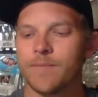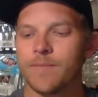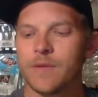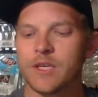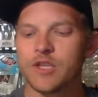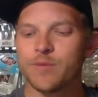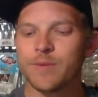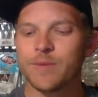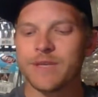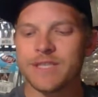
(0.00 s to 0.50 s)

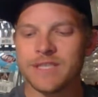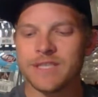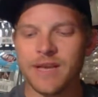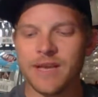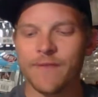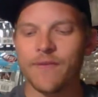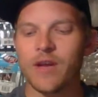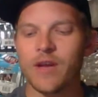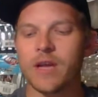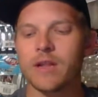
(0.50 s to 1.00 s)

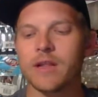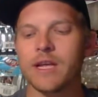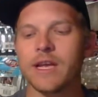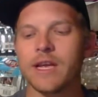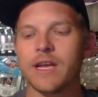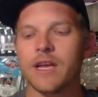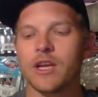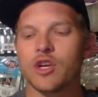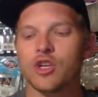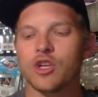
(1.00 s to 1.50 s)

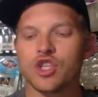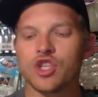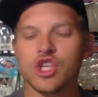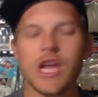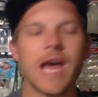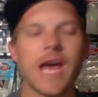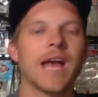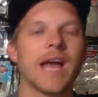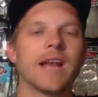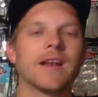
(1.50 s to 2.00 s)
specifically
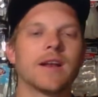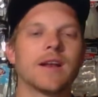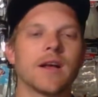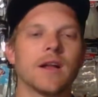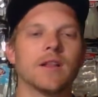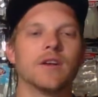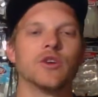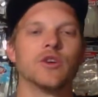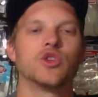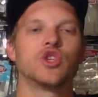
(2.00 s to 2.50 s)
shad
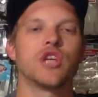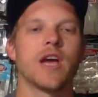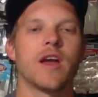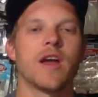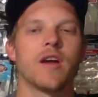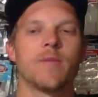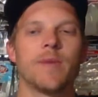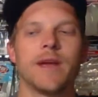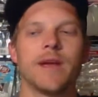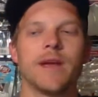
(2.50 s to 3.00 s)
colored
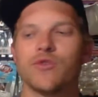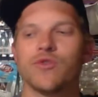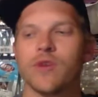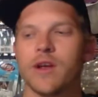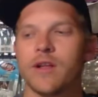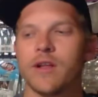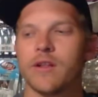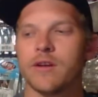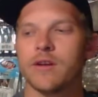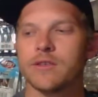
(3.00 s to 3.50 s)
chatterbait
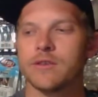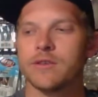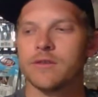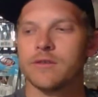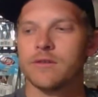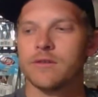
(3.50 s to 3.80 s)
trailers,